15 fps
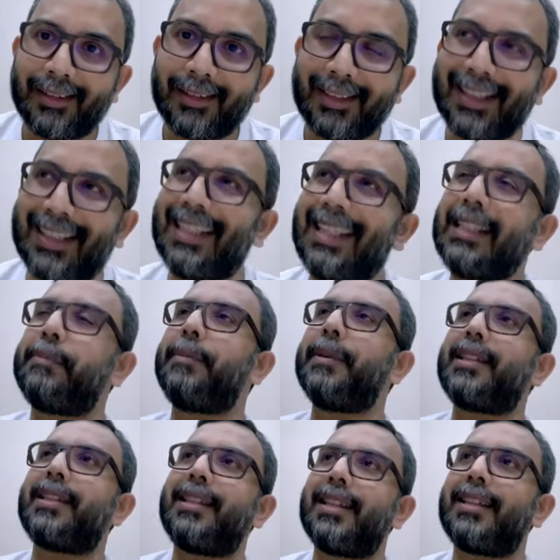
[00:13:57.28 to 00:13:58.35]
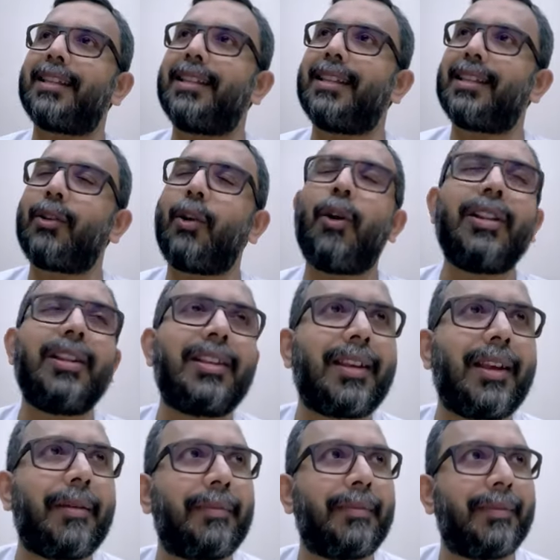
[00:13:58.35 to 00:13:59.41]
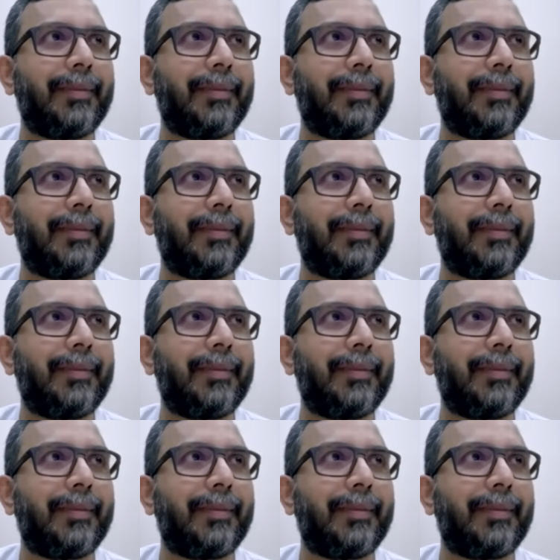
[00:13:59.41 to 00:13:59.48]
that this business, this concept,